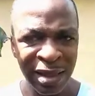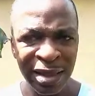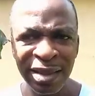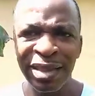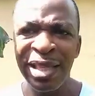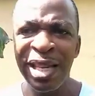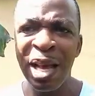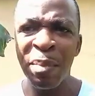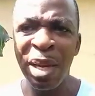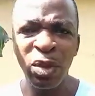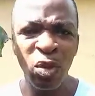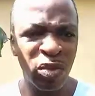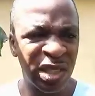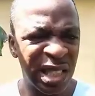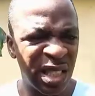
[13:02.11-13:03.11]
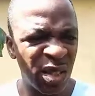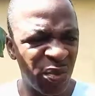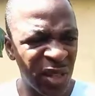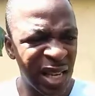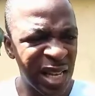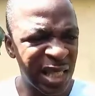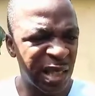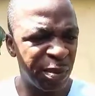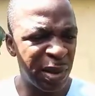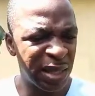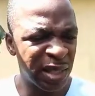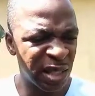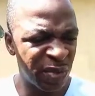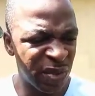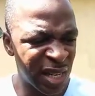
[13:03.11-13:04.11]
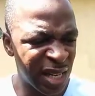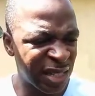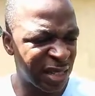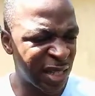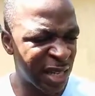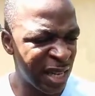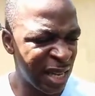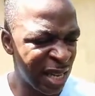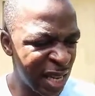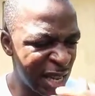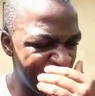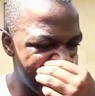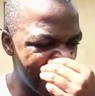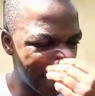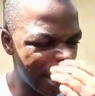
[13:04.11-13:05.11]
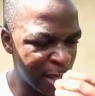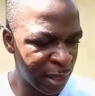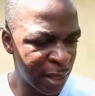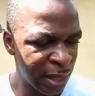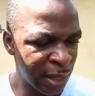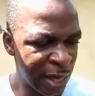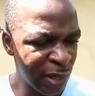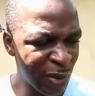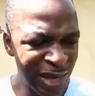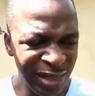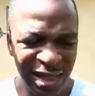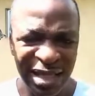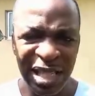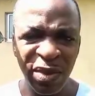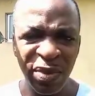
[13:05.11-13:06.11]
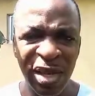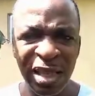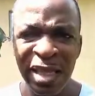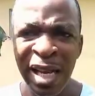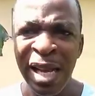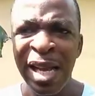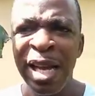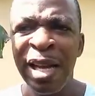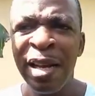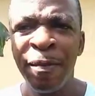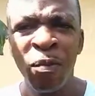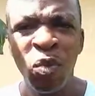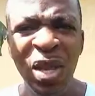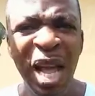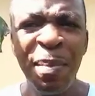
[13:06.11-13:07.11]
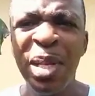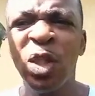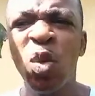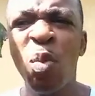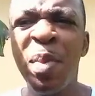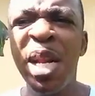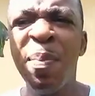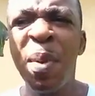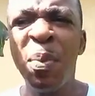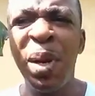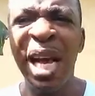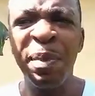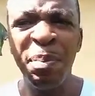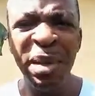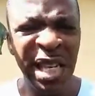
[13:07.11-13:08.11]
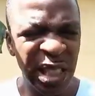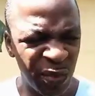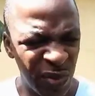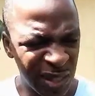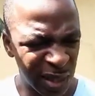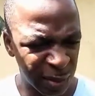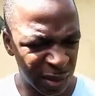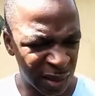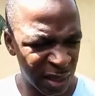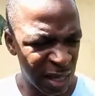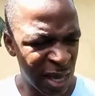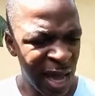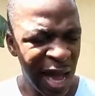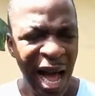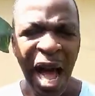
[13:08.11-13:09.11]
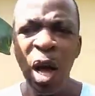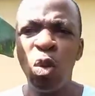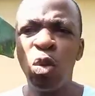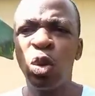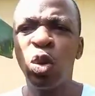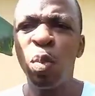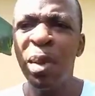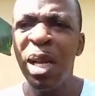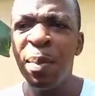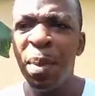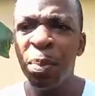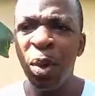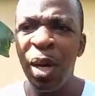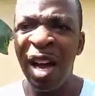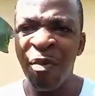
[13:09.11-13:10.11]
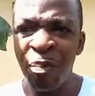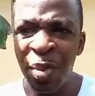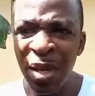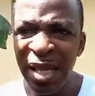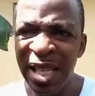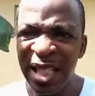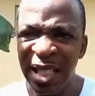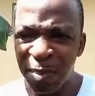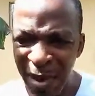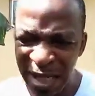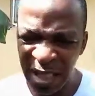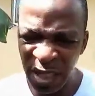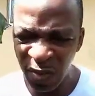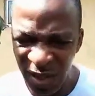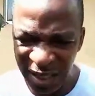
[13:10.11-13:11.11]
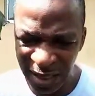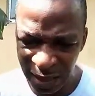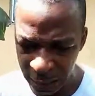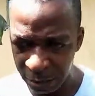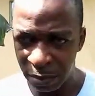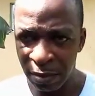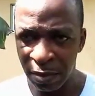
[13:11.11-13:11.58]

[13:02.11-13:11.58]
See the amount of certificates, birth certificates, NYC certificates. That means so many people had been his victims. How could so many people have been this man's victim